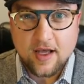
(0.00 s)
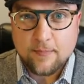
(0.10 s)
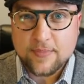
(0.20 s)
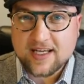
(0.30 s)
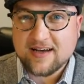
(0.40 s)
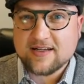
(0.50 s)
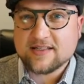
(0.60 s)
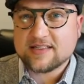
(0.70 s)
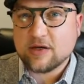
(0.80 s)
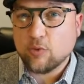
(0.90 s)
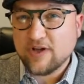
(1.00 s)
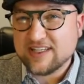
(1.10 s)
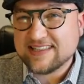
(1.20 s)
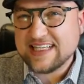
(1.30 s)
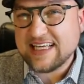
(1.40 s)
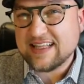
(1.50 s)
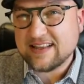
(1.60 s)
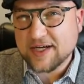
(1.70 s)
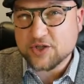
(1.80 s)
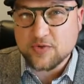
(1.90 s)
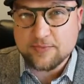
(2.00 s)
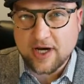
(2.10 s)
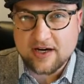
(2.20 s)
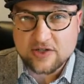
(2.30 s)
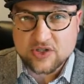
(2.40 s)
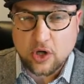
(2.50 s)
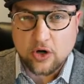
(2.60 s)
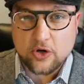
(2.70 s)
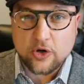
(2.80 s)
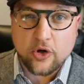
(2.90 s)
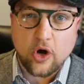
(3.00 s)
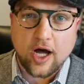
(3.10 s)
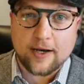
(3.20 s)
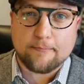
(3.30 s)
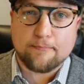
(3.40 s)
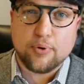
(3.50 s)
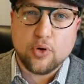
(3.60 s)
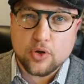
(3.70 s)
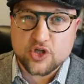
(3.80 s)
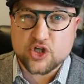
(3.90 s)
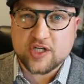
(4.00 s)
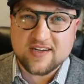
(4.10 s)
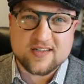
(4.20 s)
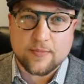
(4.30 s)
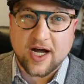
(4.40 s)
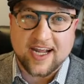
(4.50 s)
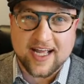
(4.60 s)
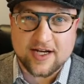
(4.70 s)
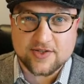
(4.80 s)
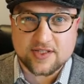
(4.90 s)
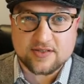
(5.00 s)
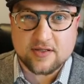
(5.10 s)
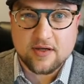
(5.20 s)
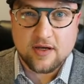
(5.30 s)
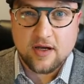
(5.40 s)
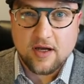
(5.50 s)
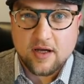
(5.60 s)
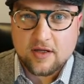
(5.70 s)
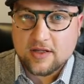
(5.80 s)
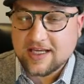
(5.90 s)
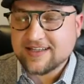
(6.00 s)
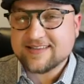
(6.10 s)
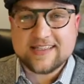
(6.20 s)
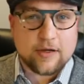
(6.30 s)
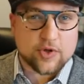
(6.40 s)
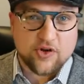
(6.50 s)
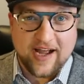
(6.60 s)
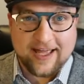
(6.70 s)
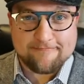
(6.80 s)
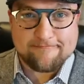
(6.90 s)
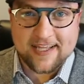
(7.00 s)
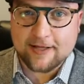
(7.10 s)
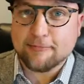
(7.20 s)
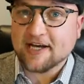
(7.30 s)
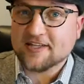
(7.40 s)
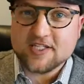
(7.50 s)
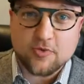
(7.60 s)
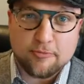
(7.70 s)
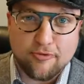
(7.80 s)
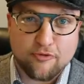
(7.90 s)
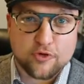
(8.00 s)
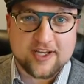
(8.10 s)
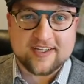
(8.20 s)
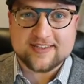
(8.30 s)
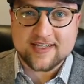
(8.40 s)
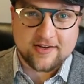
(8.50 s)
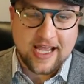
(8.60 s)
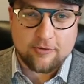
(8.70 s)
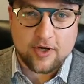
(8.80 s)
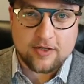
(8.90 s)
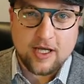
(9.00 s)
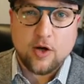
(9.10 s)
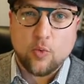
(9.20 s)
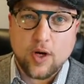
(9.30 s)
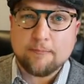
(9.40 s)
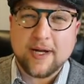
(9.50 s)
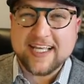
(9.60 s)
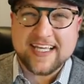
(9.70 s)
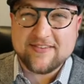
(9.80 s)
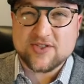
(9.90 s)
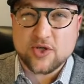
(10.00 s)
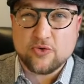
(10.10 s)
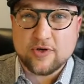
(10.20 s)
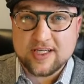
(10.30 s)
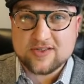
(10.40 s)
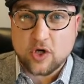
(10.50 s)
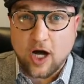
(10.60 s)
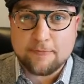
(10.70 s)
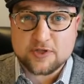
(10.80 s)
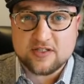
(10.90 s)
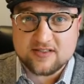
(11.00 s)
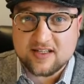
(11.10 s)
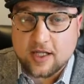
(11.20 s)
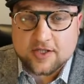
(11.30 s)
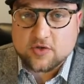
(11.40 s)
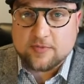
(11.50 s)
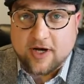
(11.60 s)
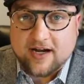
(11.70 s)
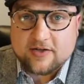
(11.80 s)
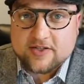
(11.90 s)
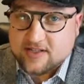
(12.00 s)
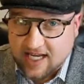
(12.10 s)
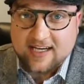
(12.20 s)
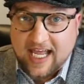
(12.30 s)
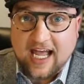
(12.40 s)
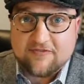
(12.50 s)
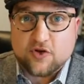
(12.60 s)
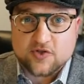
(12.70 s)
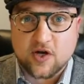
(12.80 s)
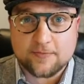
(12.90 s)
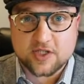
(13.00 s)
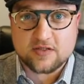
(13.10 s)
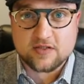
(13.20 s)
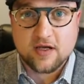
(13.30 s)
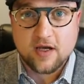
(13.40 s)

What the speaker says: Because we see that luxury buyers are not pushed into buying houses. They can stay where they're at. They can buy this one before they can sell that one. What money gives you is options, and luxury buyers tend to have those options.